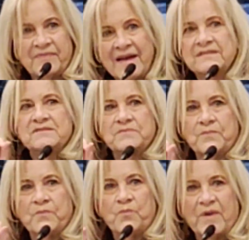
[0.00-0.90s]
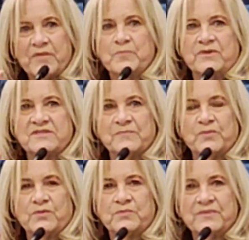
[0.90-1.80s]
That's what the
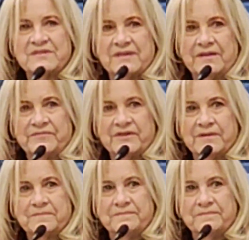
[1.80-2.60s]
principal received.